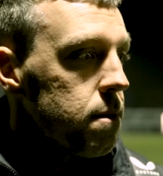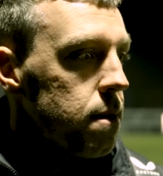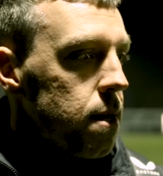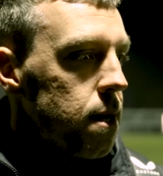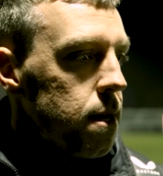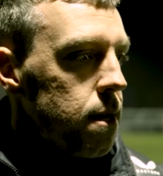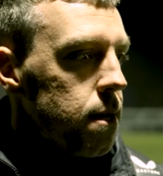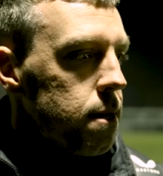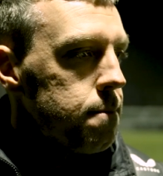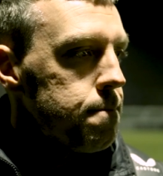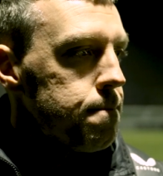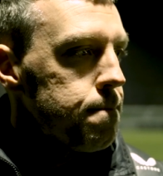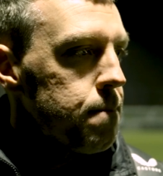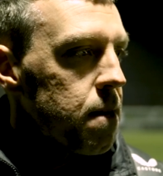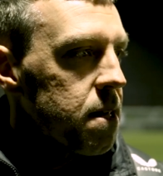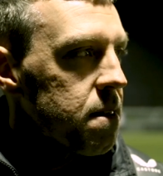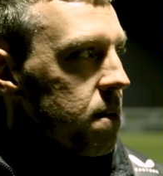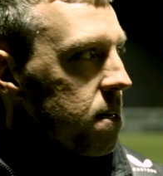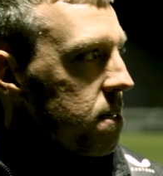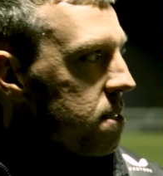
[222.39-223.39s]

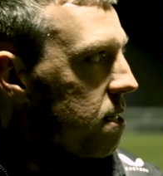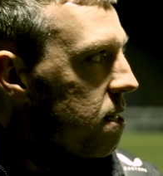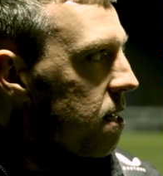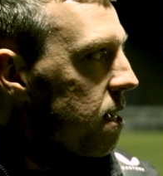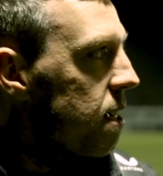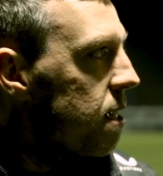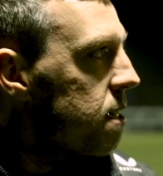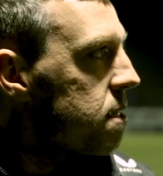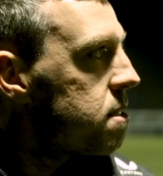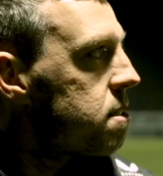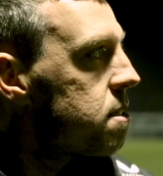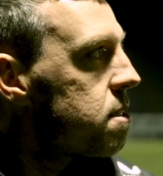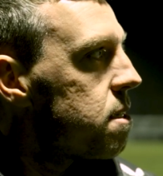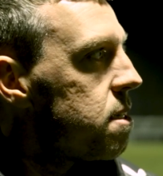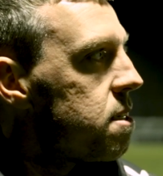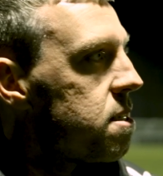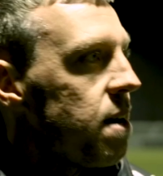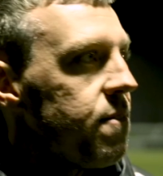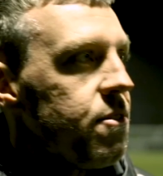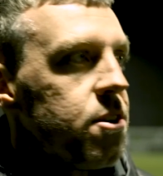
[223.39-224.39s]
I think today is
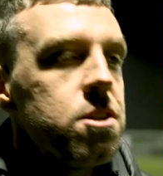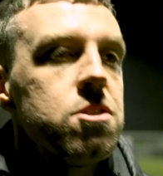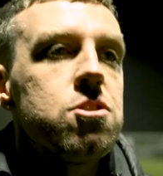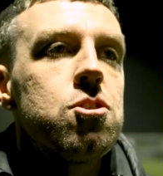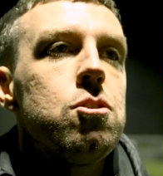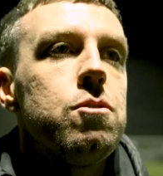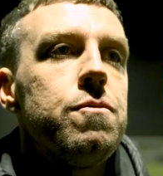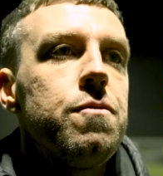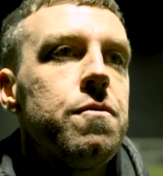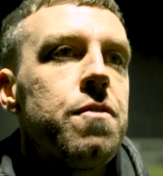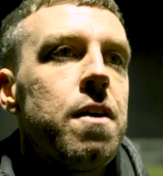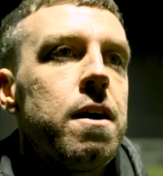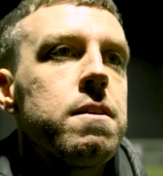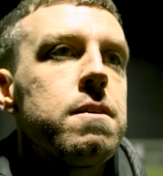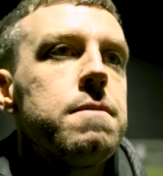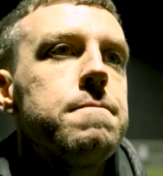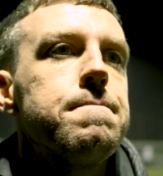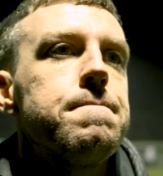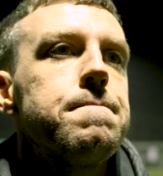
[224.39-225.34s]
evidence enough of that.